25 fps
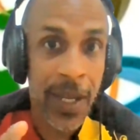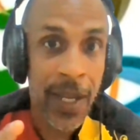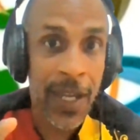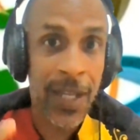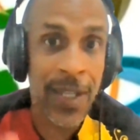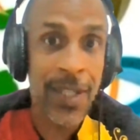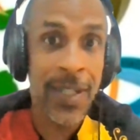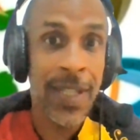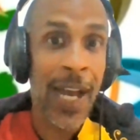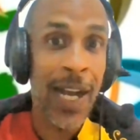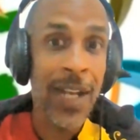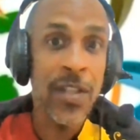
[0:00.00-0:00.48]

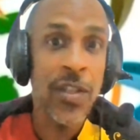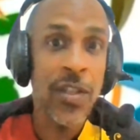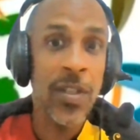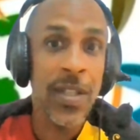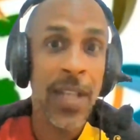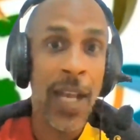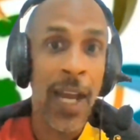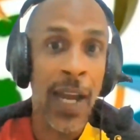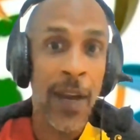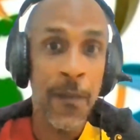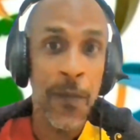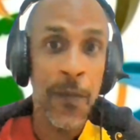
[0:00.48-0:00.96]
It's not
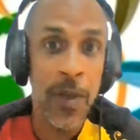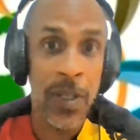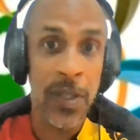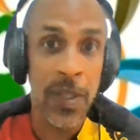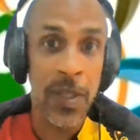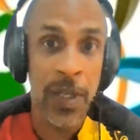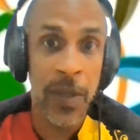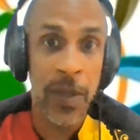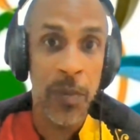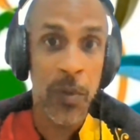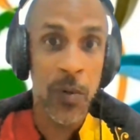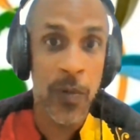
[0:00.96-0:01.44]
just
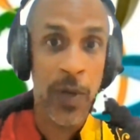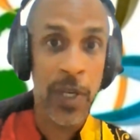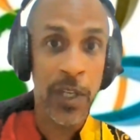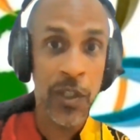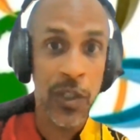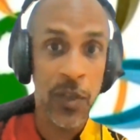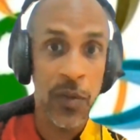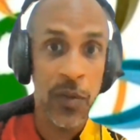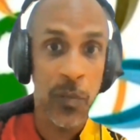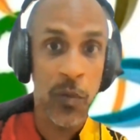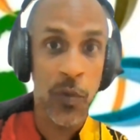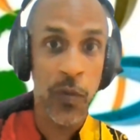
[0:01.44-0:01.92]
African
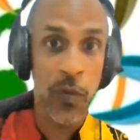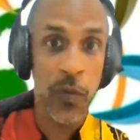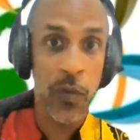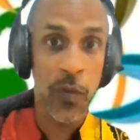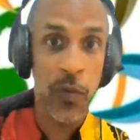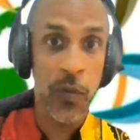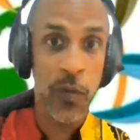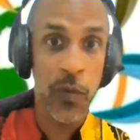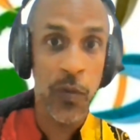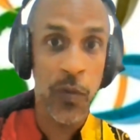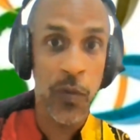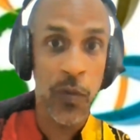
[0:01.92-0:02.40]
liberation
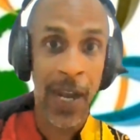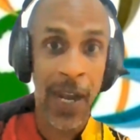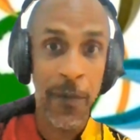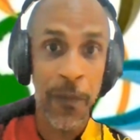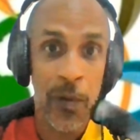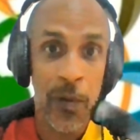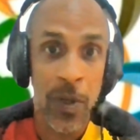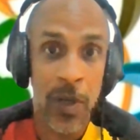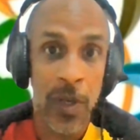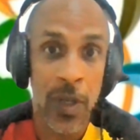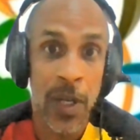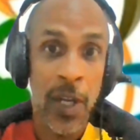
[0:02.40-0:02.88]
movements in
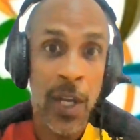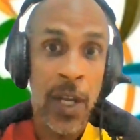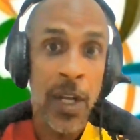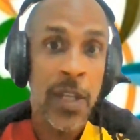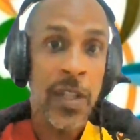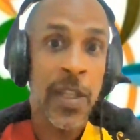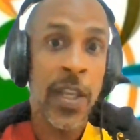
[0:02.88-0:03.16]
Africa.